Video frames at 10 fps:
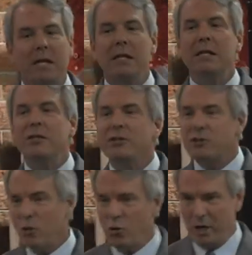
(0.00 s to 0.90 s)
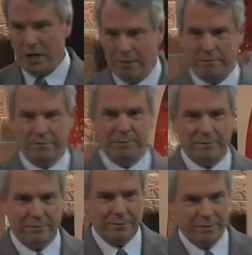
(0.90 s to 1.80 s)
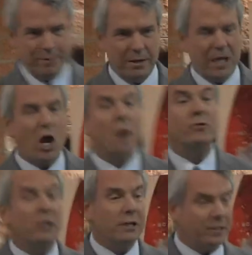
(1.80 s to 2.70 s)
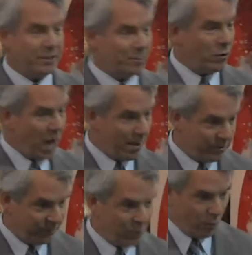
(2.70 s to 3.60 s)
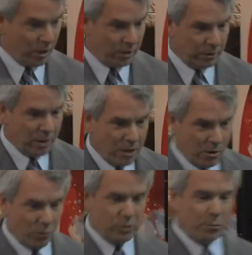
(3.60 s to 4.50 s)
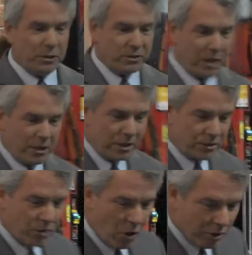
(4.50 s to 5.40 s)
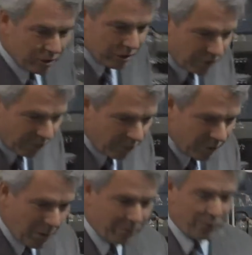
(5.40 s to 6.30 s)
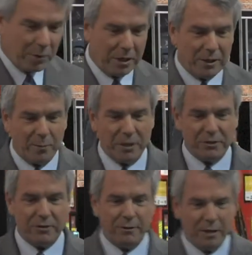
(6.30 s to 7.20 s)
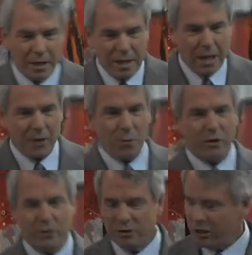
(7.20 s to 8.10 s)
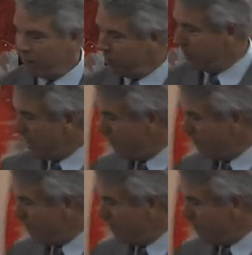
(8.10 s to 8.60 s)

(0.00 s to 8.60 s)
a little story. An object lesson, perhaps, if you will. Would you please take these cards and shuffle them up for me a little bit? While you're shuffling